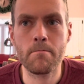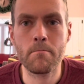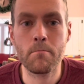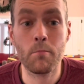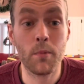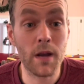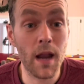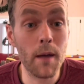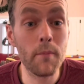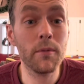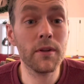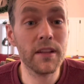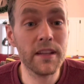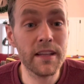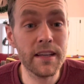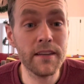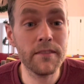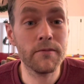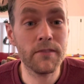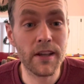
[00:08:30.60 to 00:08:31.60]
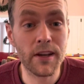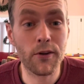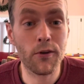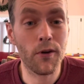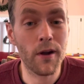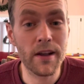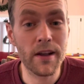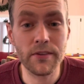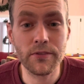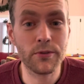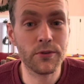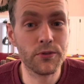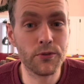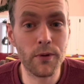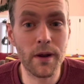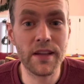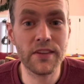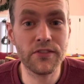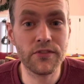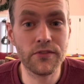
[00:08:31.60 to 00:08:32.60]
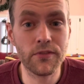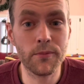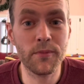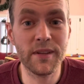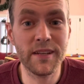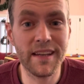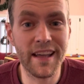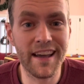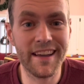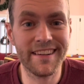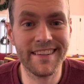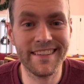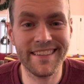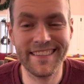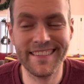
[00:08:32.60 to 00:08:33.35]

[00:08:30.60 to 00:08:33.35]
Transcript: but I believe that Christ was raised from the dead.